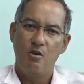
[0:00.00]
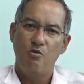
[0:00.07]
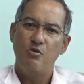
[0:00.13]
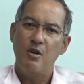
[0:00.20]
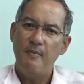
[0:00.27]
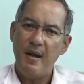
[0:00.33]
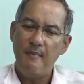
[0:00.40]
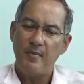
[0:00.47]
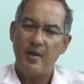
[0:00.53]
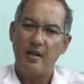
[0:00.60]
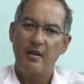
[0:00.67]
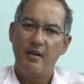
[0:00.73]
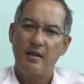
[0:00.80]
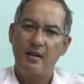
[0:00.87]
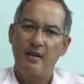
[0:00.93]
Remember,
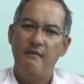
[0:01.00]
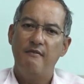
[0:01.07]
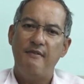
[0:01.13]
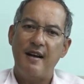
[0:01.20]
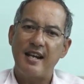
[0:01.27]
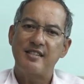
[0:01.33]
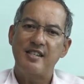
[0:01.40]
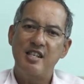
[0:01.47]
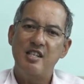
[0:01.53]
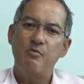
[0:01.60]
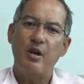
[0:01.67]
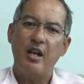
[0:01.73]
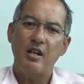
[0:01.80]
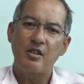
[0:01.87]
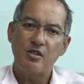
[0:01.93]
vaccines
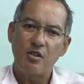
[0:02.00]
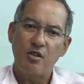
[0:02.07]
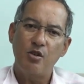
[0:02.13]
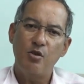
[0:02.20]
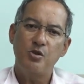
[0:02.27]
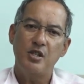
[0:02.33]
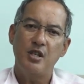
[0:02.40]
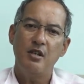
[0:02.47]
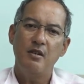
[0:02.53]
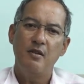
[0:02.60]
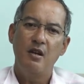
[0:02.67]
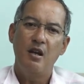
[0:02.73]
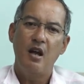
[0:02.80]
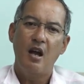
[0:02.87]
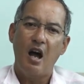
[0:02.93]
bring us closer.
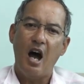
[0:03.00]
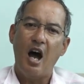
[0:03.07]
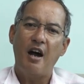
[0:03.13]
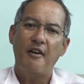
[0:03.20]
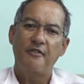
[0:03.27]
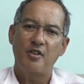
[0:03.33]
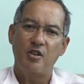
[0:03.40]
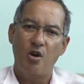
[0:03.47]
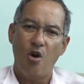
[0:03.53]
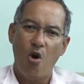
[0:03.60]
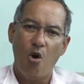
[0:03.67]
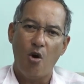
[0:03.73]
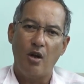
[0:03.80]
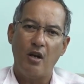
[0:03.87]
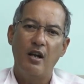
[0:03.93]
After
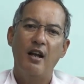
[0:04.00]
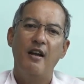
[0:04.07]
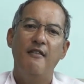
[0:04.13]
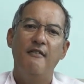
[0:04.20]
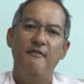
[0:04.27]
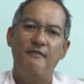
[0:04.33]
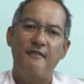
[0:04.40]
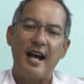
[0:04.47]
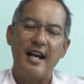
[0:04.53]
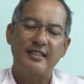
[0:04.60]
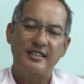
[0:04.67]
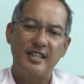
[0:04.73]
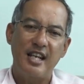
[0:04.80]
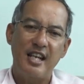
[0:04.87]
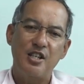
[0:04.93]
all,
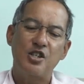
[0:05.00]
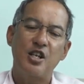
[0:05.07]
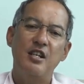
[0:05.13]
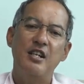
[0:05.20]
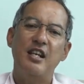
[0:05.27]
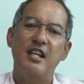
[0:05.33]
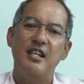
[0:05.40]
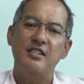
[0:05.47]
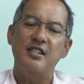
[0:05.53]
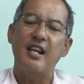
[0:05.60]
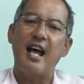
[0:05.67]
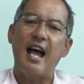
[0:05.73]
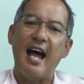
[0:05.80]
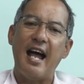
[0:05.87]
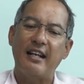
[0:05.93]
Vaccination is an
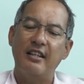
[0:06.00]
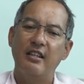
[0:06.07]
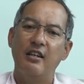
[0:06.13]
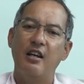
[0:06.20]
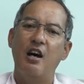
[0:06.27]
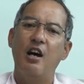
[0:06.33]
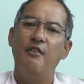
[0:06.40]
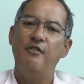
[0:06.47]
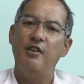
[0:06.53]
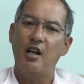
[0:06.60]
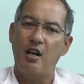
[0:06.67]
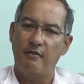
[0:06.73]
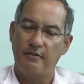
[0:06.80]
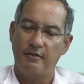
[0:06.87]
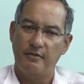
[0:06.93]
act of
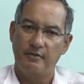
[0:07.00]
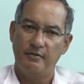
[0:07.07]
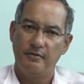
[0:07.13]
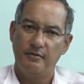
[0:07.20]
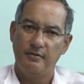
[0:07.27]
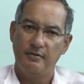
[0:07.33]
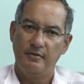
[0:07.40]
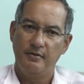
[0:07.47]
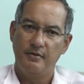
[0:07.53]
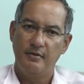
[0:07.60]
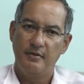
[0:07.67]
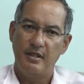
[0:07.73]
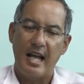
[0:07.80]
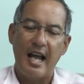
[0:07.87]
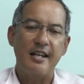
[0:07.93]
love.
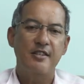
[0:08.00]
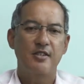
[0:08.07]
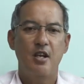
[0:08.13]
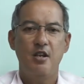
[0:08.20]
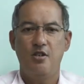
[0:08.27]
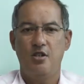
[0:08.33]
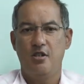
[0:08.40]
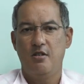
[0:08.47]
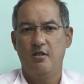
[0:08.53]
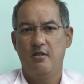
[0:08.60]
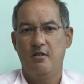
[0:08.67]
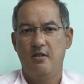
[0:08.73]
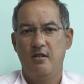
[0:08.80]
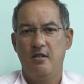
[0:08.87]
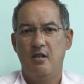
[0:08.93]
As such,
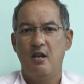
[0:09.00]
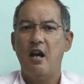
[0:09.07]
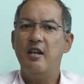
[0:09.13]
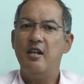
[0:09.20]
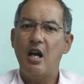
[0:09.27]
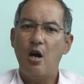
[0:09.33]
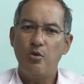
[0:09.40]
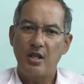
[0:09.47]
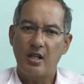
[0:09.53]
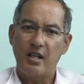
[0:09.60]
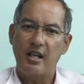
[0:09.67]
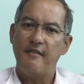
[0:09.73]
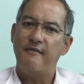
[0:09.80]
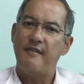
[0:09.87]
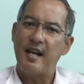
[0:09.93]
I now
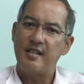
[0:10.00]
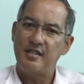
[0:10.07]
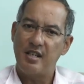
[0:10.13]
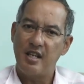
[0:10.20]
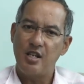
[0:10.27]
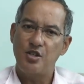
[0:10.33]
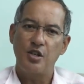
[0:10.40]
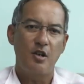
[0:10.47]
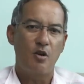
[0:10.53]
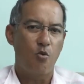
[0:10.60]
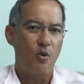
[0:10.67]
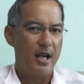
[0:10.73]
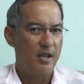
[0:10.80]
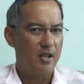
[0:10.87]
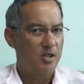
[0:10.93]
declare Vaccination
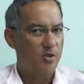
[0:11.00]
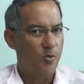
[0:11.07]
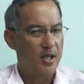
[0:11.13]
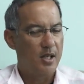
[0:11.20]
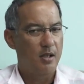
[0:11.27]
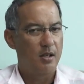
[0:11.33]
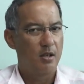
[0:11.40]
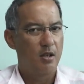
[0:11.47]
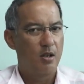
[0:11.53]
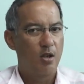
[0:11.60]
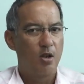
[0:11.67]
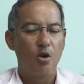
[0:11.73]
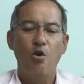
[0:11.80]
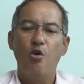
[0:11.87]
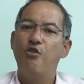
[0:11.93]
Awareness Week
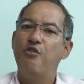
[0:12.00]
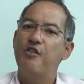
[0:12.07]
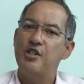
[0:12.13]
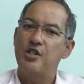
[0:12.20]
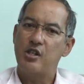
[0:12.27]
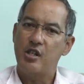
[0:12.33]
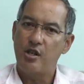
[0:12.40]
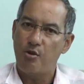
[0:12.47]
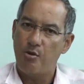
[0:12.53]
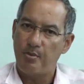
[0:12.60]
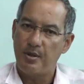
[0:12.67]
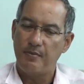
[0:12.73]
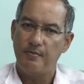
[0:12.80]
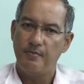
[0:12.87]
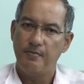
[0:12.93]
officially
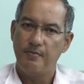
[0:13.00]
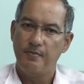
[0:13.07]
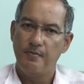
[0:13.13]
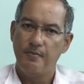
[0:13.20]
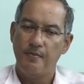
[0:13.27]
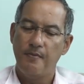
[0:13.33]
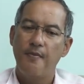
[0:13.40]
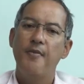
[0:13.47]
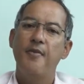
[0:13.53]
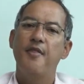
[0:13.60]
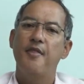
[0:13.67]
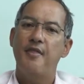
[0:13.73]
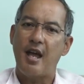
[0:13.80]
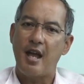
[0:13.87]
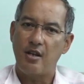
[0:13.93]
open.
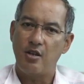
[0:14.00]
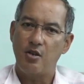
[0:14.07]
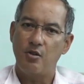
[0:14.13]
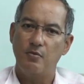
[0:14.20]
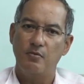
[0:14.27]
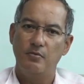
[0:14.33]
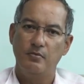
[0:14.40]
Thank you.